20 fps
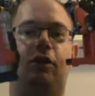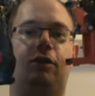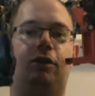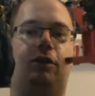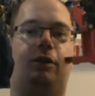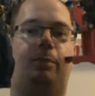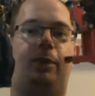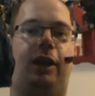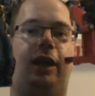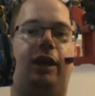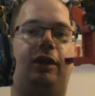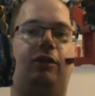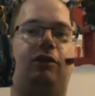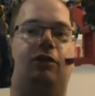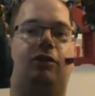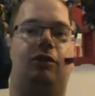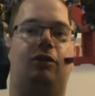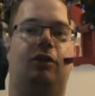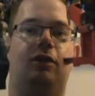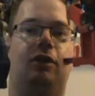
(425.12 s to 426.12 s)
on the
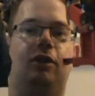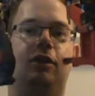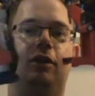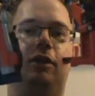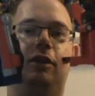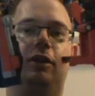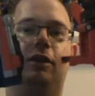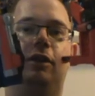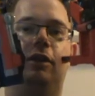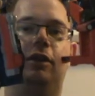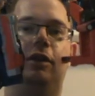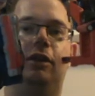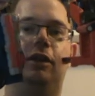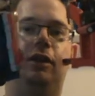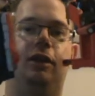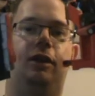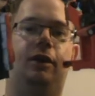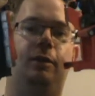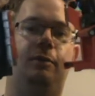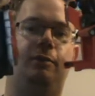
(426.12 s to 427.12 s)
place
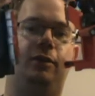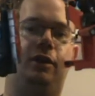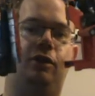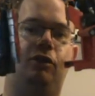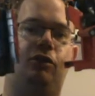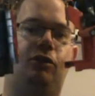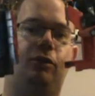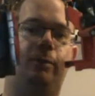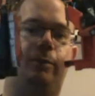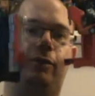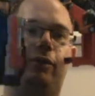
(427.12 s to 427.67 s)
with his super